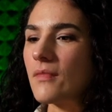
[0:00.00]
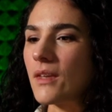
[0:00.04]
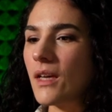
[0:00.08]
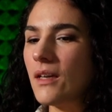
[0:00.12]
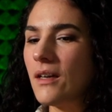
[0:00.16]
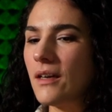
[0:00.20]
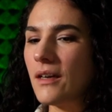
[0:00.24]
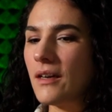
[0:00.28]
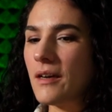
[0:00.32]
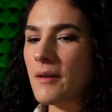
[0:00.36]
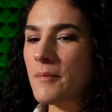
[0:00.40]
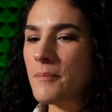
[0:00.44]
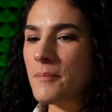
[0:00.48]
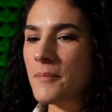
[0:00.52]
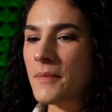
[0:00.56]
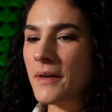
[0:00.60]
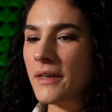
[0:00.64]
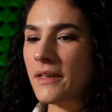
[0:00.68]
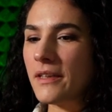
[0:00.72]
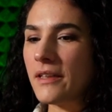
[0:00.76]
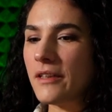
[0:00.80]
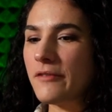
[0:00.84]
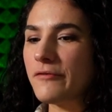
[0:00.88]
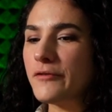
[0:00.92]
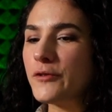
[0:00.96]
Um,
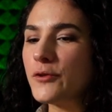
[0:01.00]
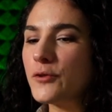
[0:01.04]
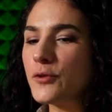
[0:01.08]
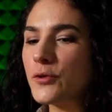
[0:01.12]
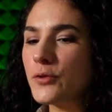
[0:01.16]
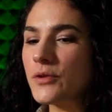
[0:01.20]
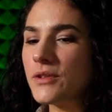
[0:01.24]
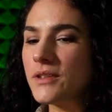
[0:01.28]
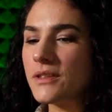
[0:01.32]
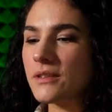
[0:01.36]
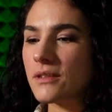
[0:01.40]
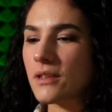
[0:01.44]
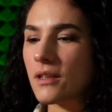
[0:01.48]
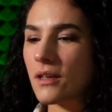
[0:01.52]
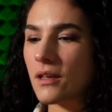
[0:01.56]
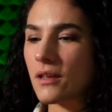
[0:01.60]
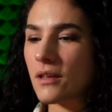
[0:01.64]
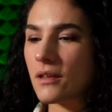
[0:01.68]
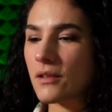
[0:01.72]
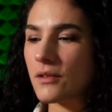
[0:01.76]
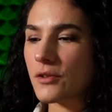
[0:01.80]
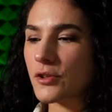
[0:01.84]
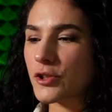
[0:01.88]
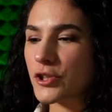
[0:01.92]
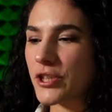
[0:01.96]
if you could
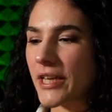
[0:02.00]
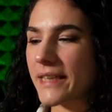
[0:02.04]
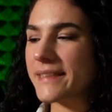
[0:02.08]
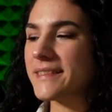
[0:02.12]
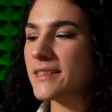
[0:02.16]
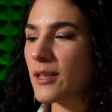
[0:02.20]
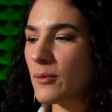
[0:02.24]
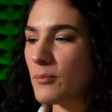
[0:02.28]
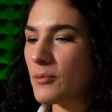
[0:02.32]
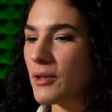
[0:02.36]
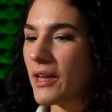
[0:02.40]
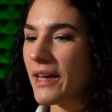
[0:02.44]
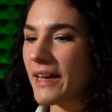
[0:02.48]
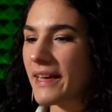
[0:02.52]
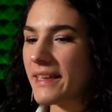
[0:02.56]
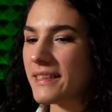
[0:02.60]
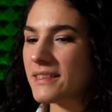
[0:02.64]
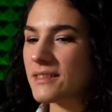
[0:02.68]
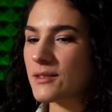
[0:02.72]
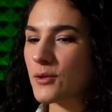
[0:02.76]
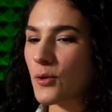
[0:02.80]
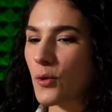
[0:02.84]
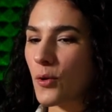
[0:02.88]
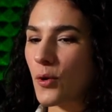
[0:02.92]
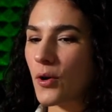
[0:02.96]
shed some
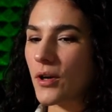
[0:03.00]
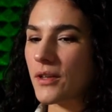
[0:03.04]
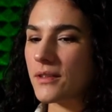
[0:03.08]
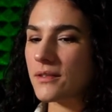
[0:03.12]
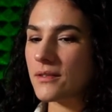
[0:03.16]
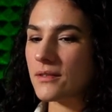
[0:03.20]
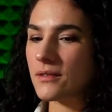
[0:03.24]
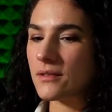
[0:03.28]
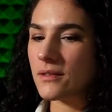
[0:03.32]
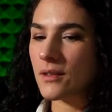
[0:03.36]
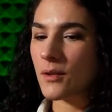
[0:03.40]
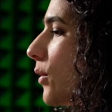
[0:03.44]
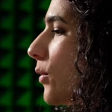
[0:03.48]
light on